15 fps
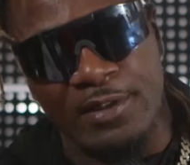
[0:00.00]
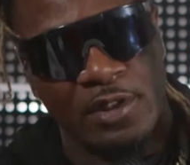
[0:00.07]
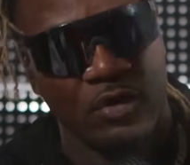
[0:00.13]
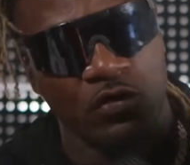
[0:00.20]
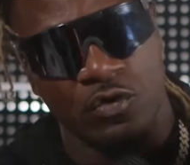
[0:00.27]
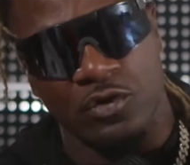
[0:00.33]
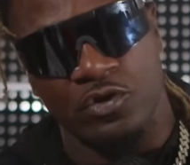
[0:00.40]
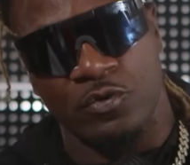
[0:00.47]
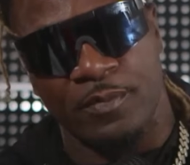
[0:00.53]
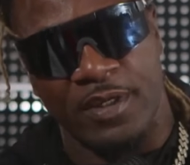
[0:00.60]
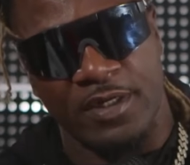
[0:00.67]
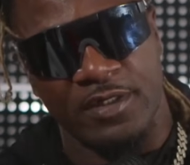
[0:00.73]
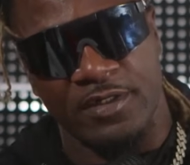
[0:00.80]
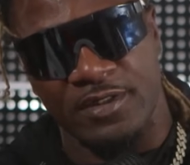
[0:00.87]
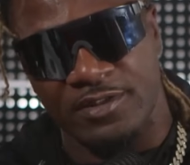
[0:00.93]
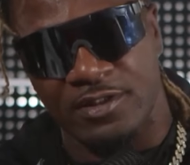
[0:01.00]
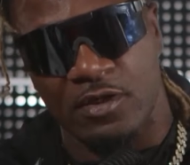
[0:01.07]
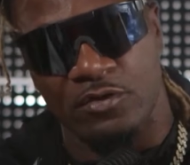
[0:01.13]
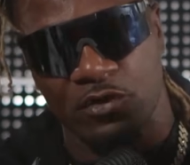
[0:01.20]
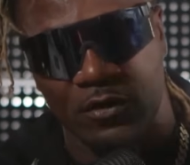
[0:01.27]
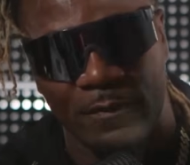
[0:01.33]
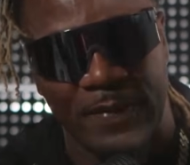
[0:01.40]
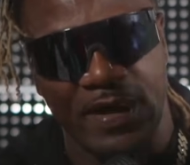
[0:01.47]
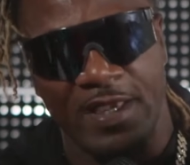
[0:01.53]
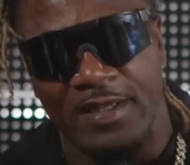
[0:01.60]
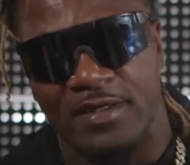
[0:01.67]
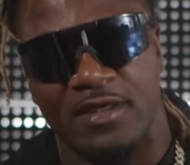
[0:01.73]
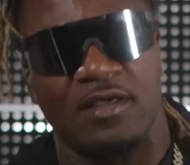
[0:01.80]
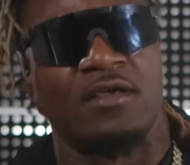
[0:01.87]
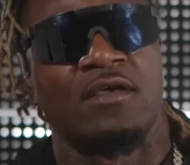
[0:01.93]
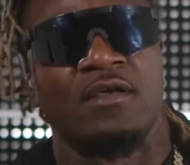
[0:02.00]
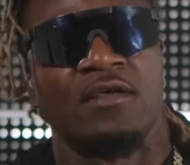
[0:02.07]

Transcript: know you can do better than this on your bad day.